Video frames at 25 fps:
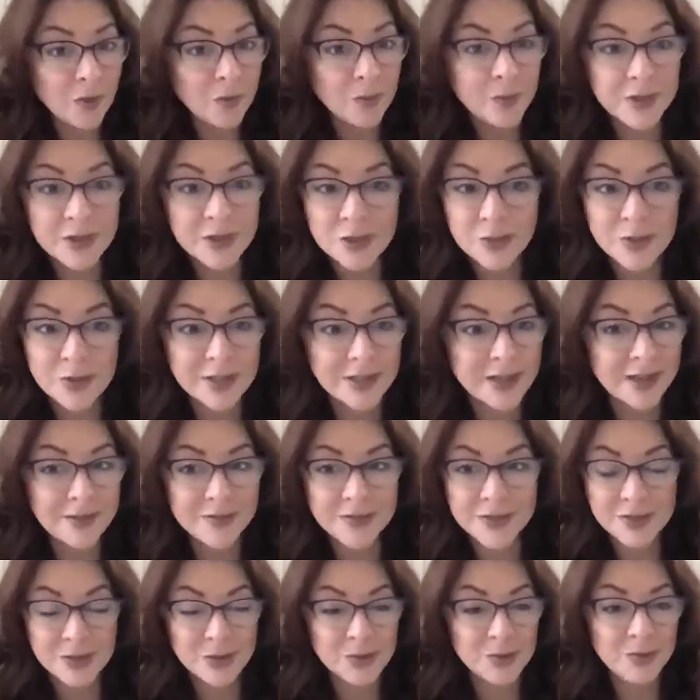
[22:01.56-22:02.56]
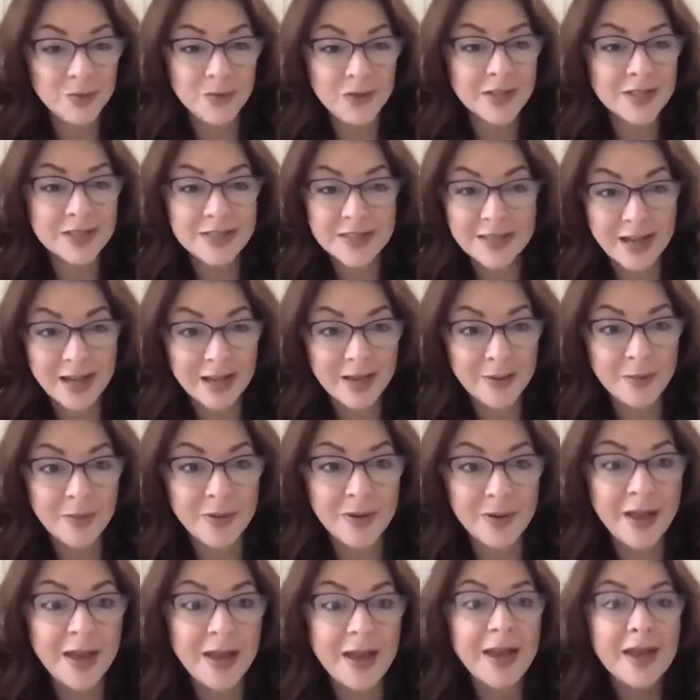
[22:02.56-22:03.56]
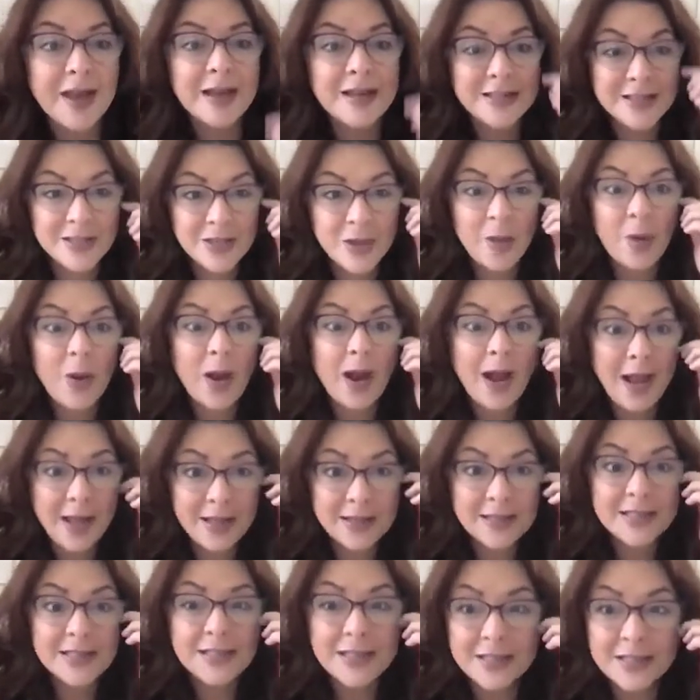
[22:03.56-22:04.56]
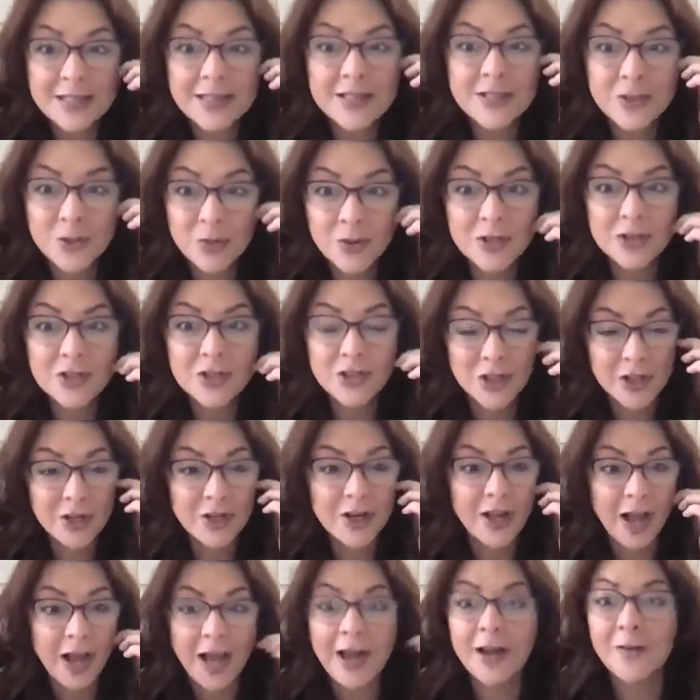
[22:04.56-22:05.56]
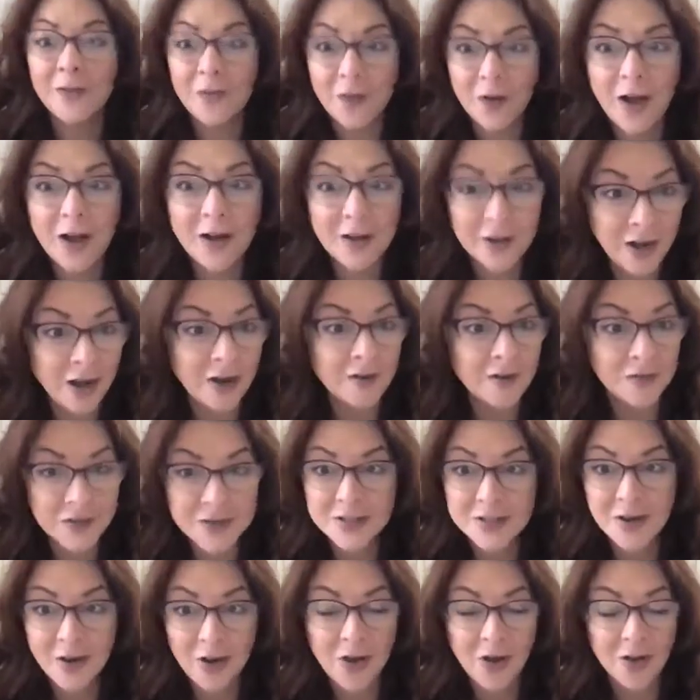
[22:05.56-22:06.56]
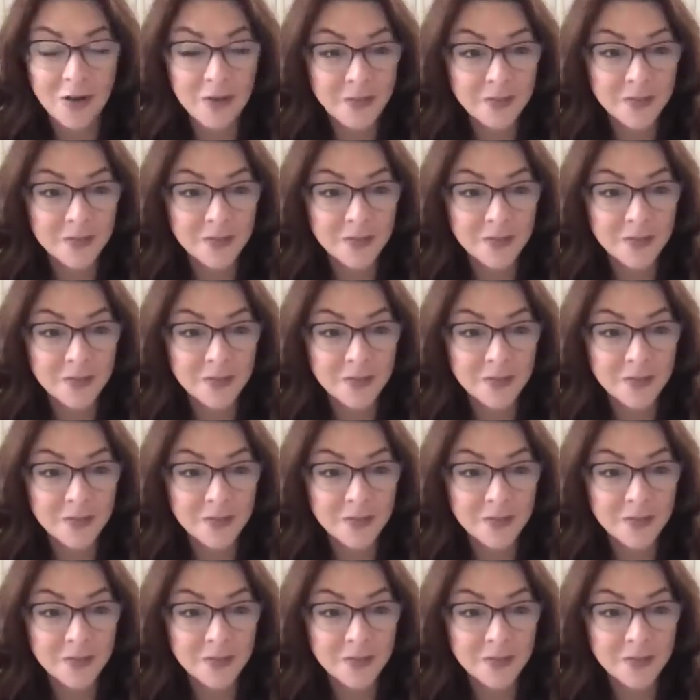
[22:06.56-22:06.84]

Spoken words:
because we didn't have Zoom, we had Skype. And so I had to teach intuition on a conference call